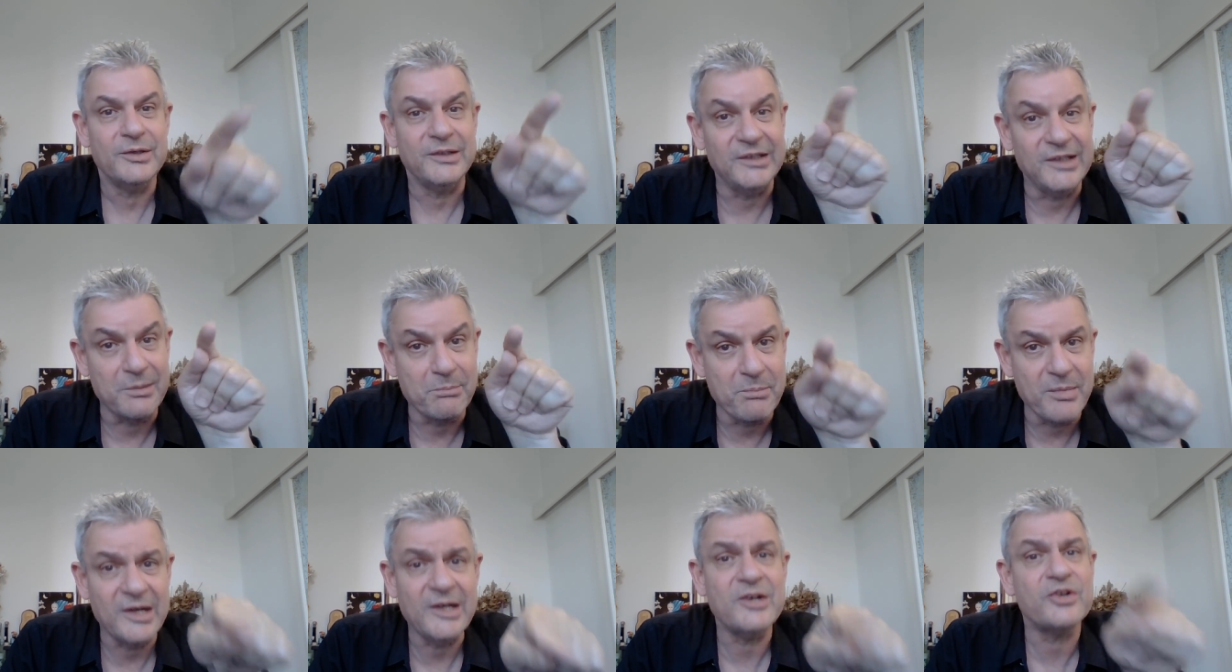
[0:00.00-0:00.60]

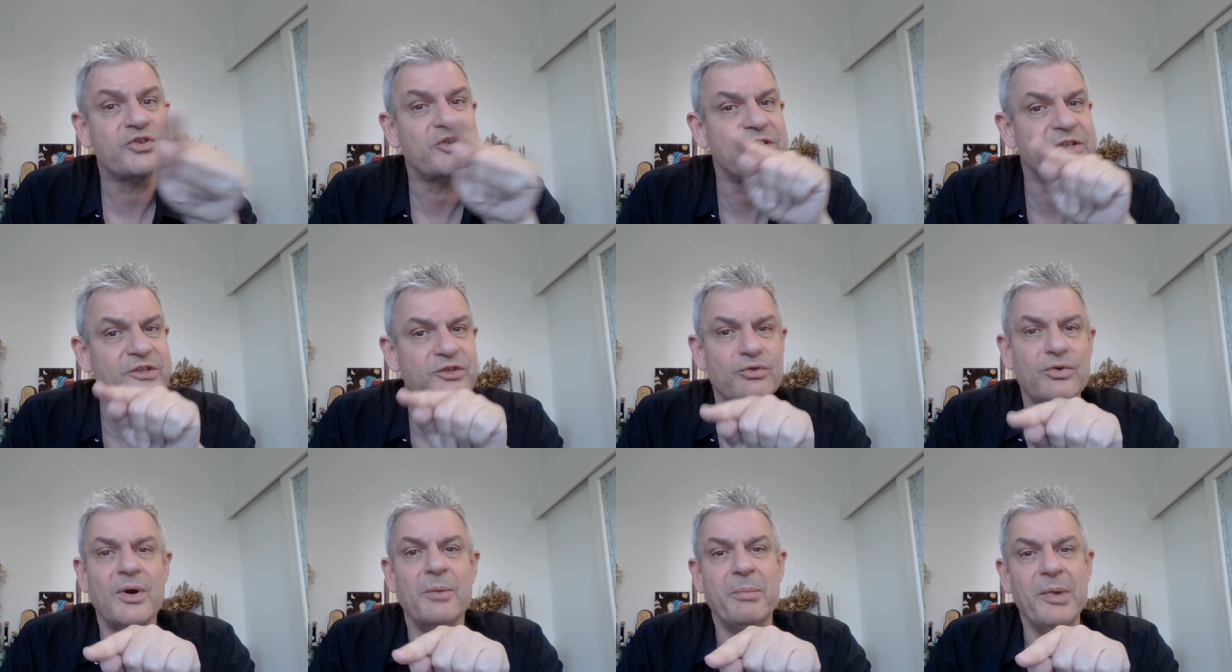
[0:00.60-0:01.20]
diminishes
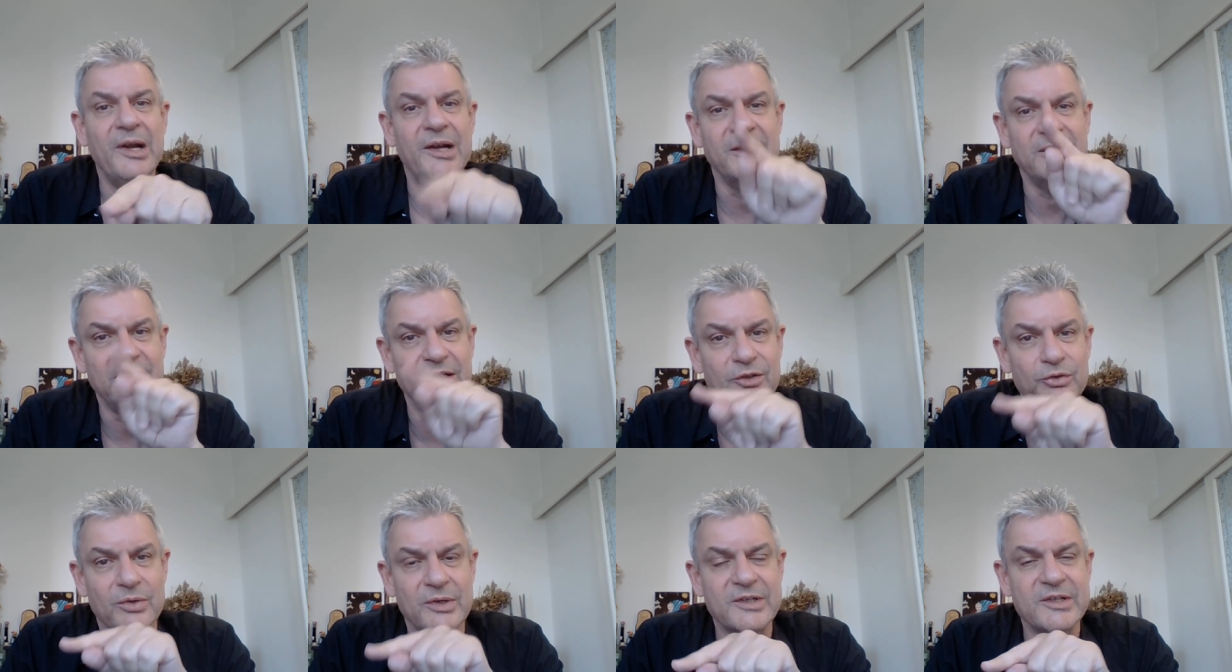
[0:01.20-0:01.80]
your
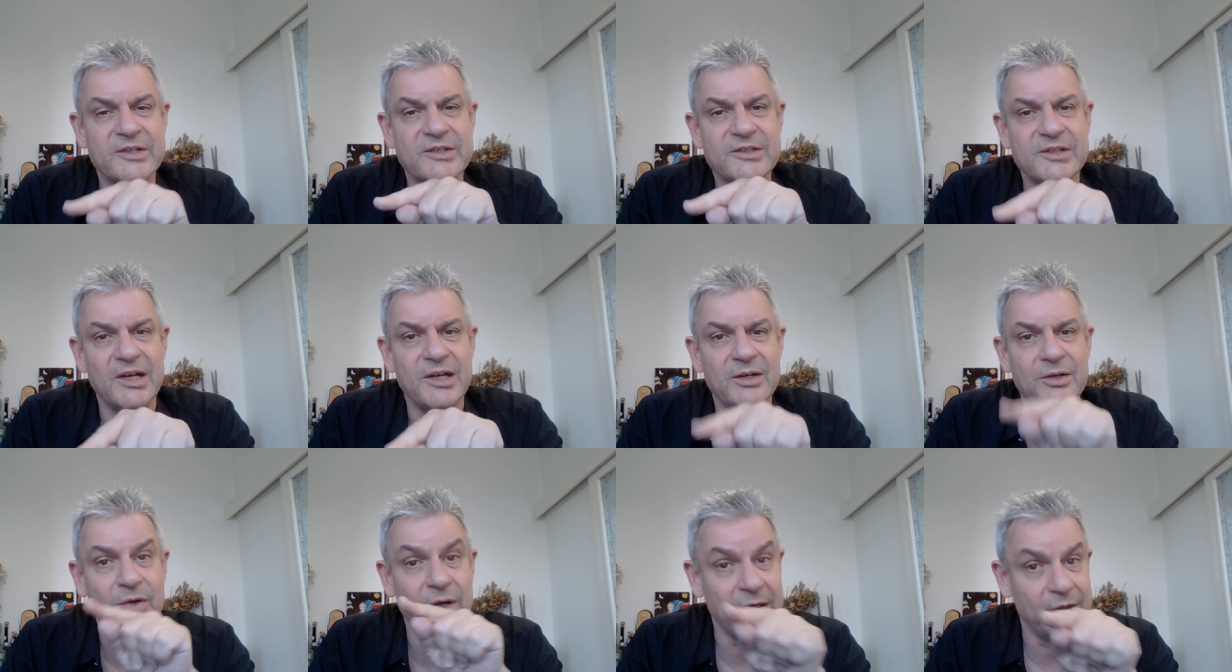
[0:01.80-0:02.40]
ability to
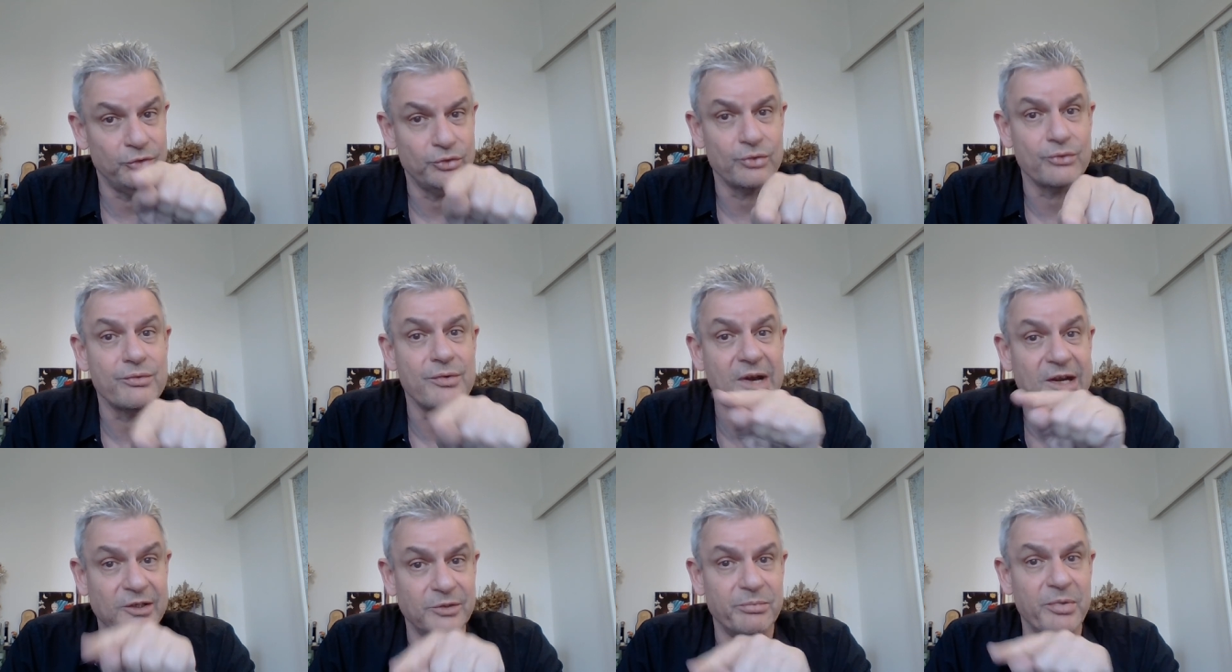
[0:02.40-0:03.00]
understand and to
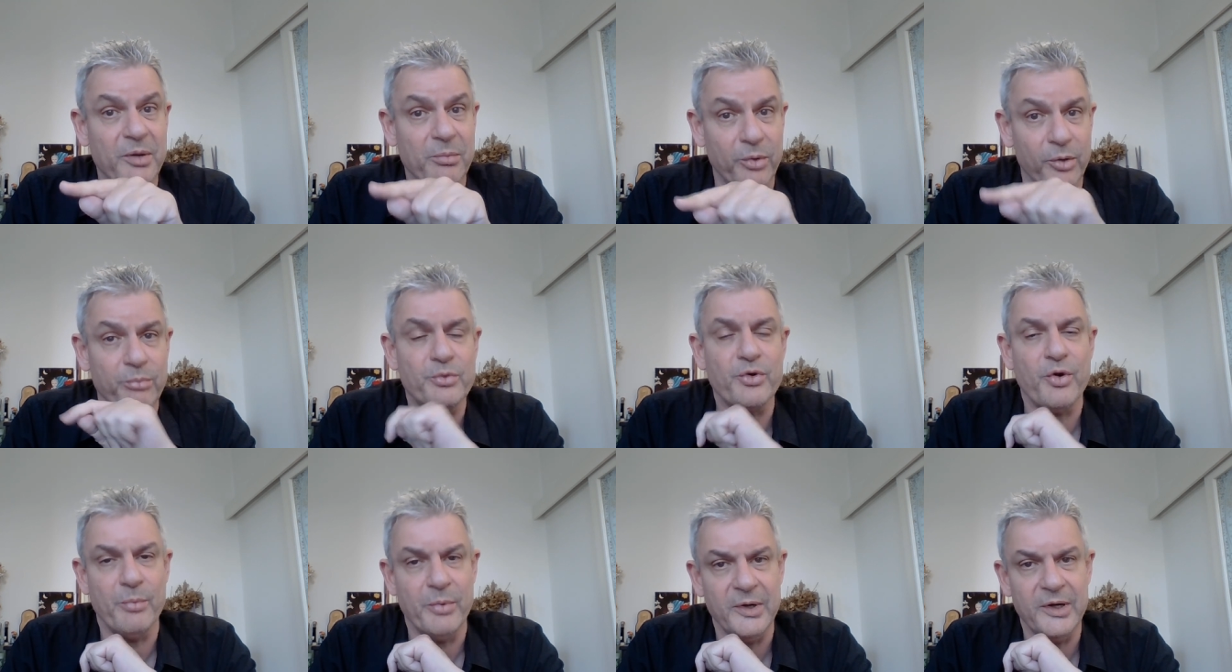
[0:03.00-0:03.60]
read people
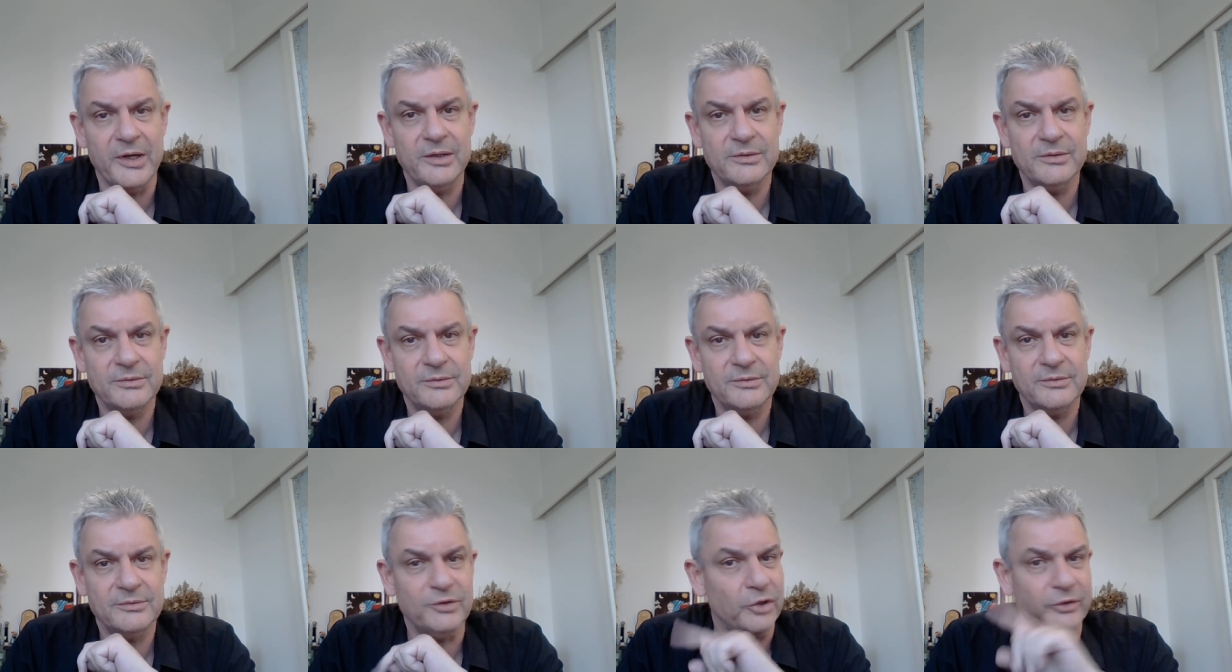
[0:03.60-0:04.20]
properly,
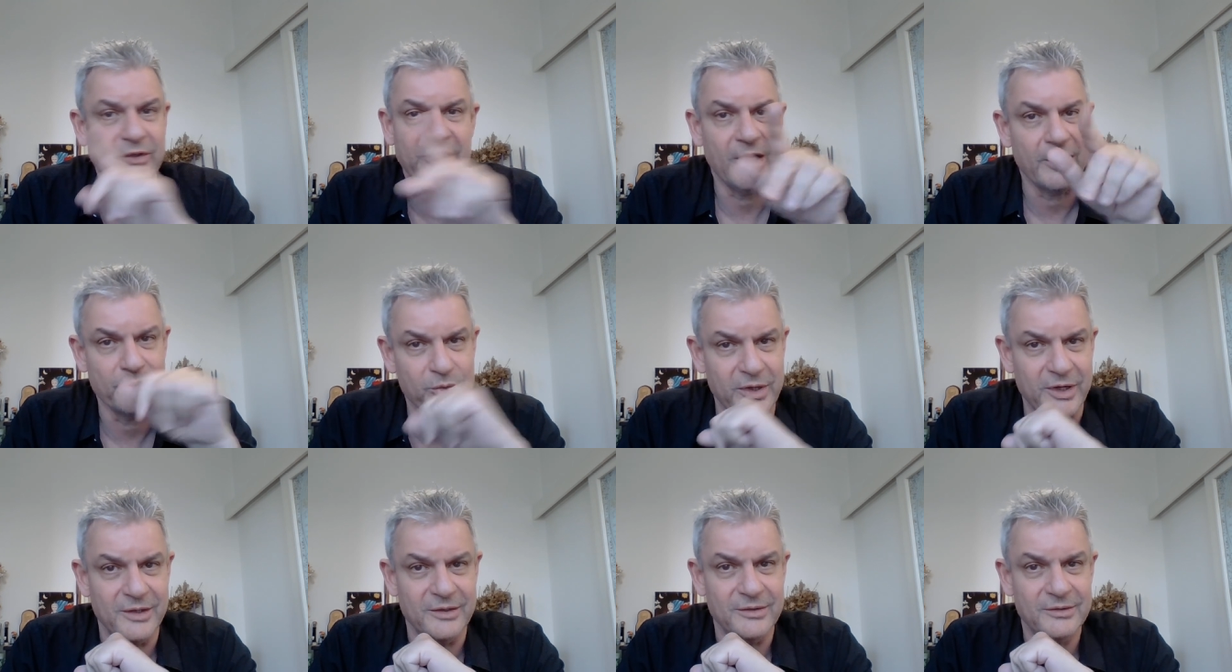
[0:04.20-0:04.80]
not the other
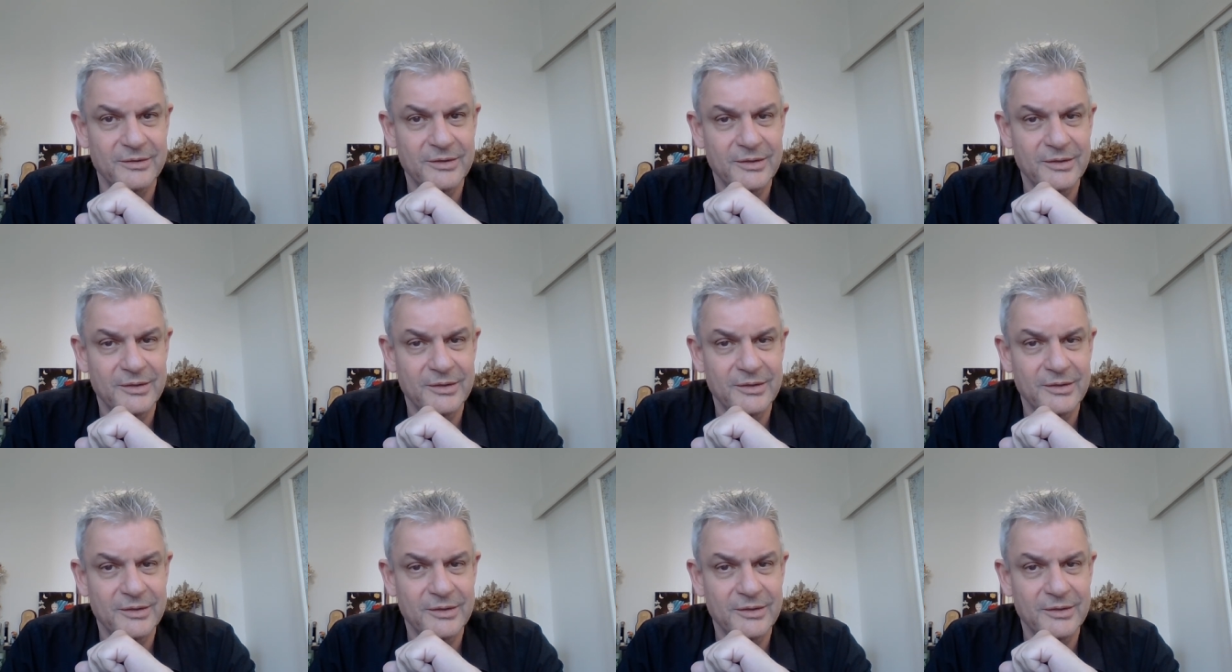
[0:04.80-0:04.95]
way.